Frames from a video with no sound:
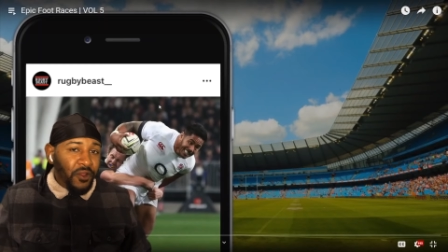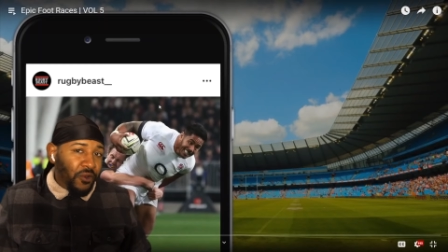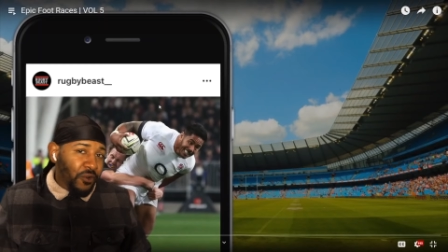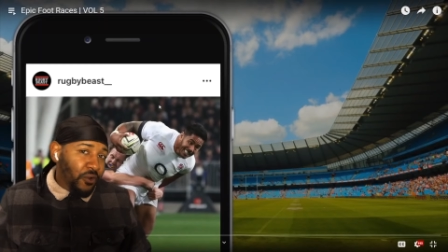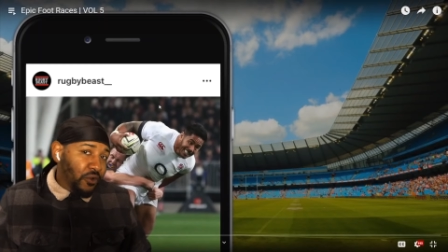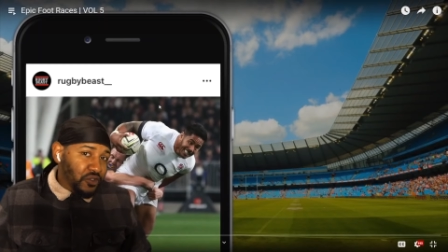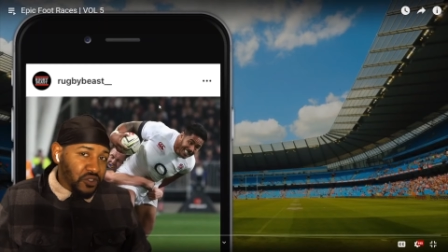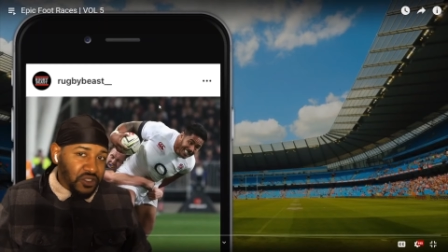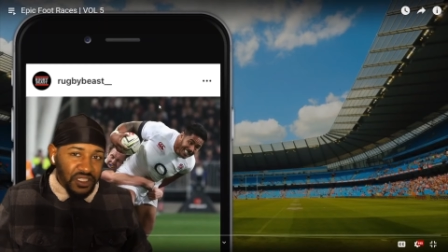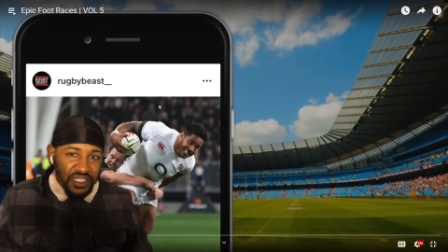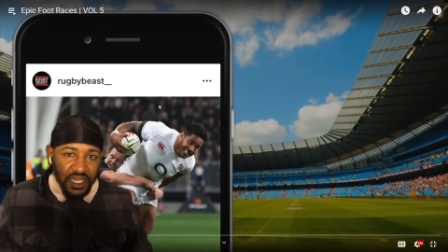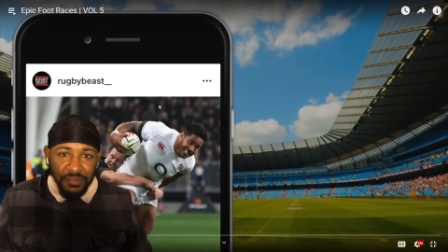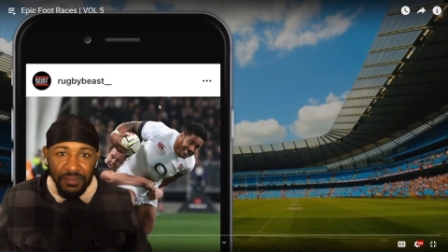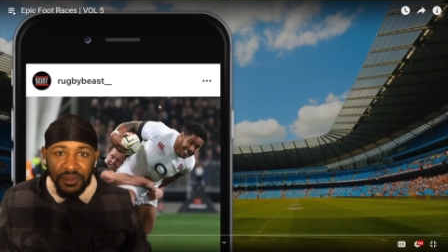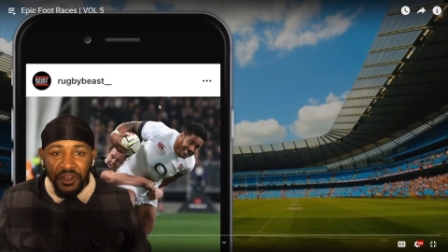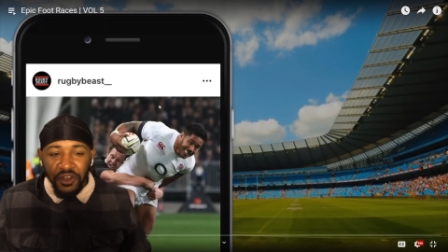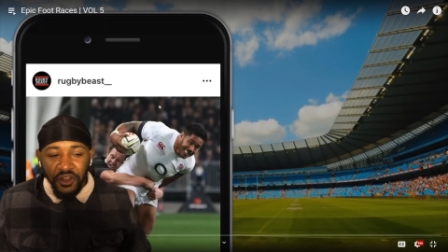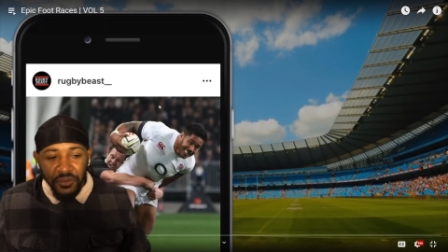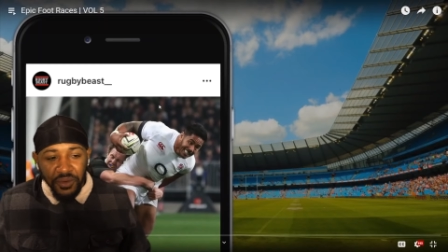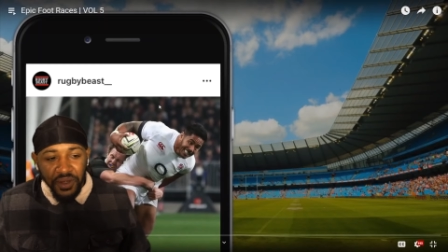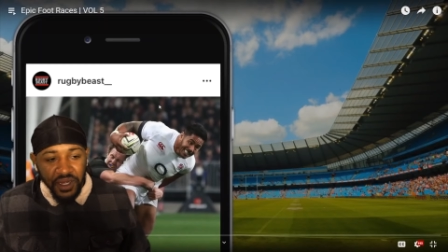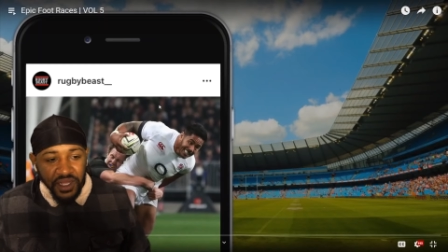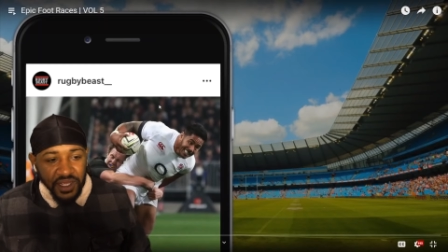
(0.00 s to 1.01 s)
or just let me
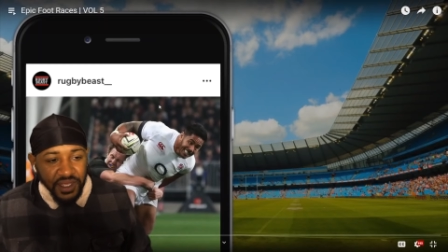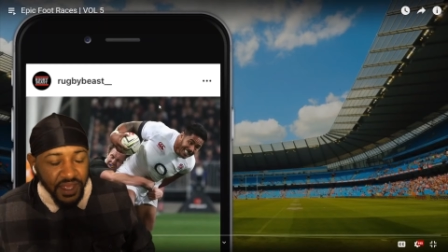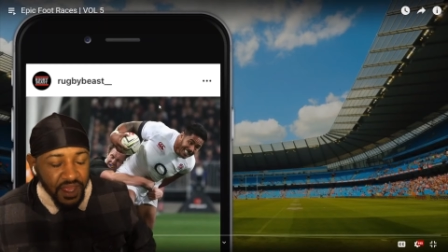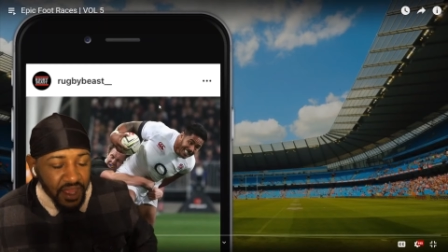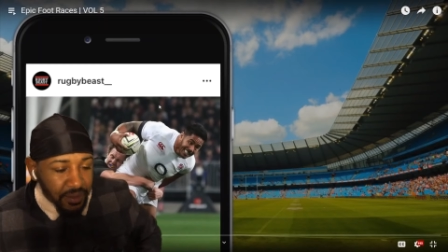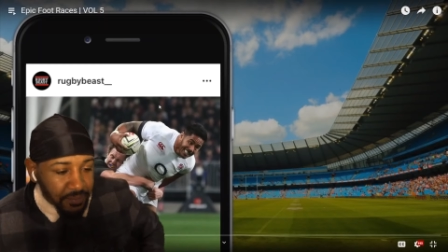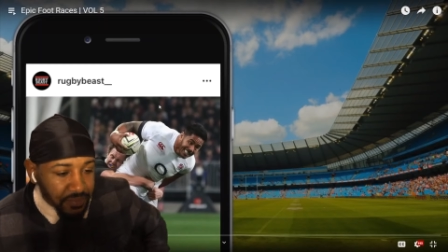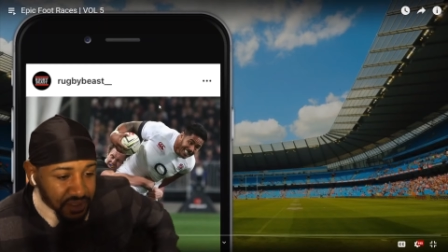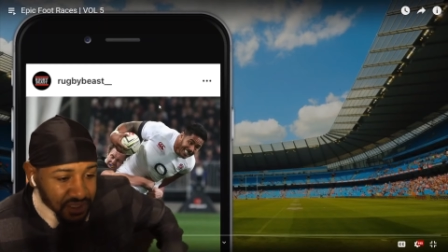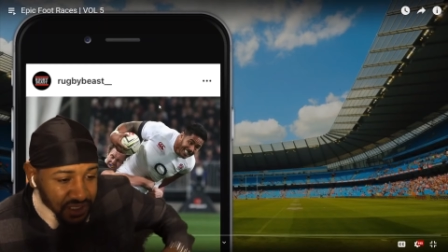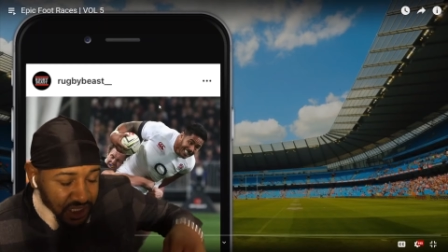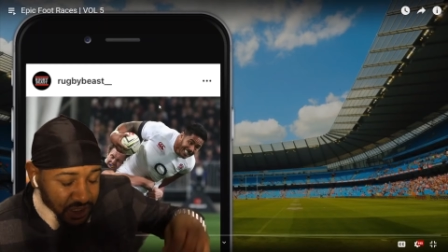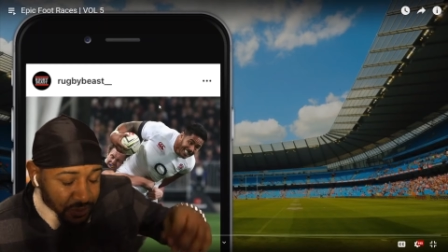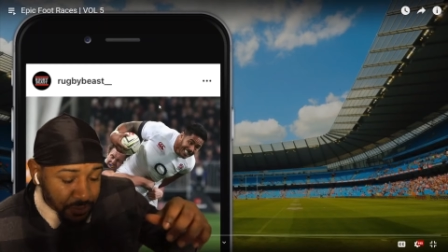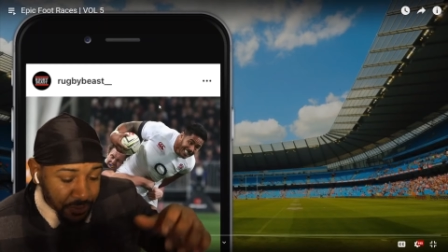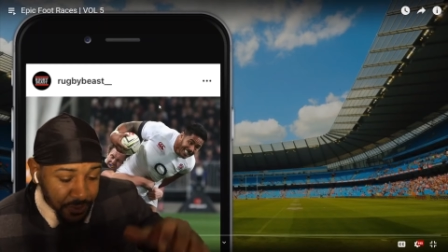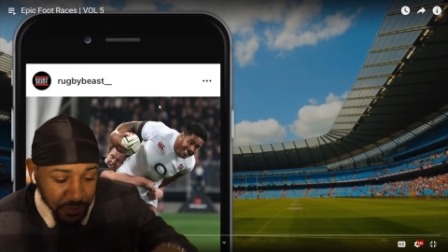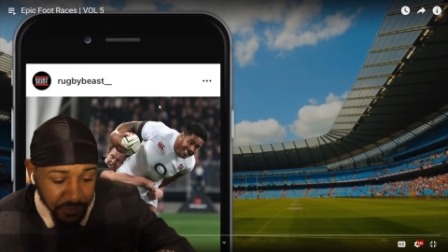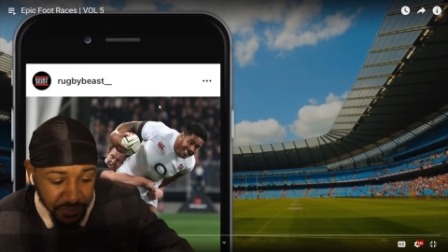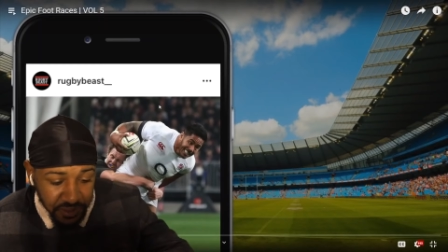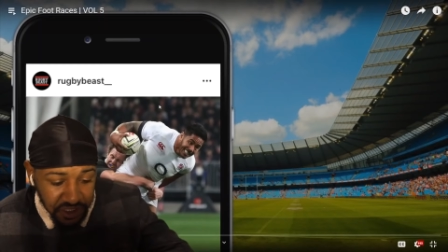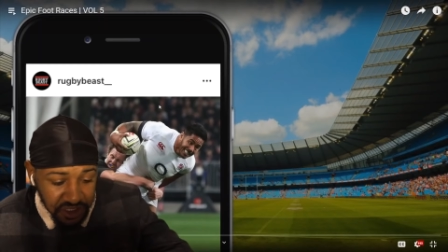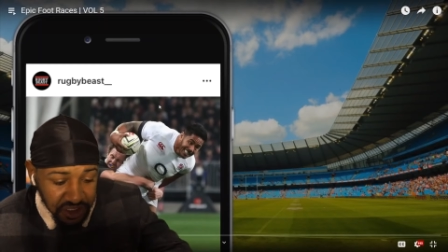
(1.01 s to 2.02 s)
know in the comments. That's
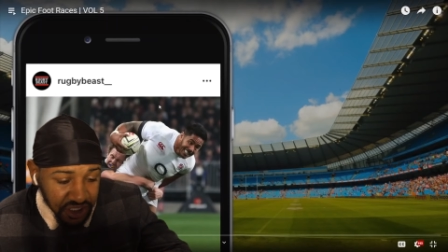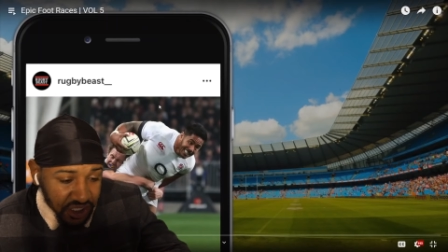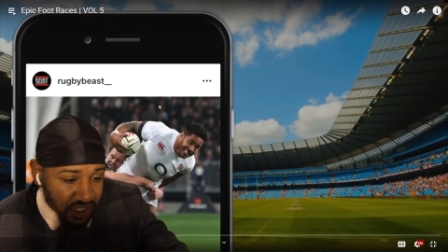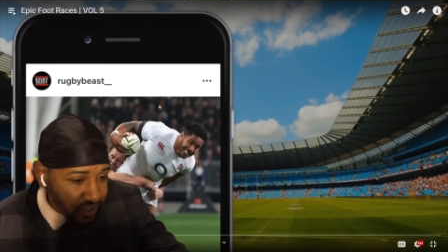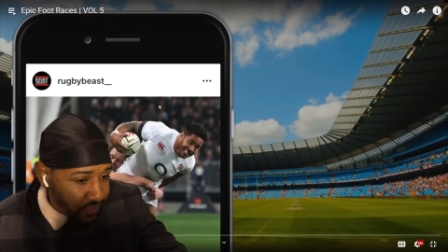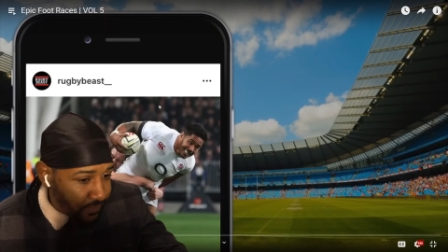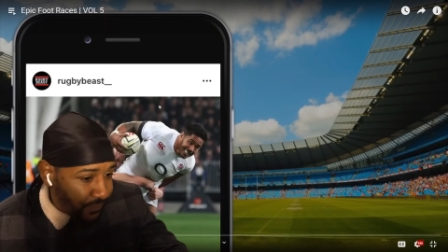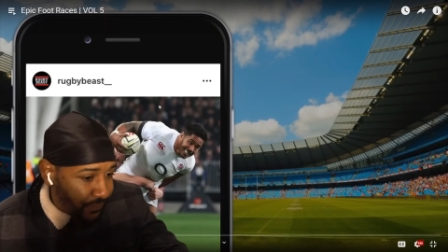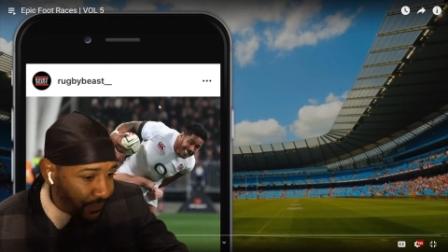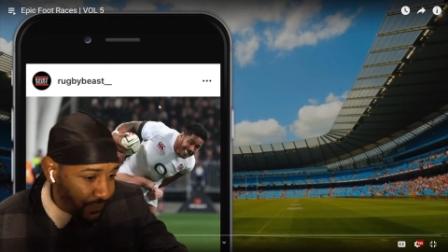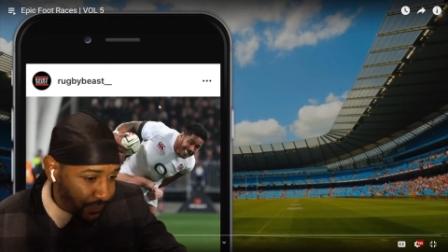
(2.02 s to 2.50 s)
pretty much it.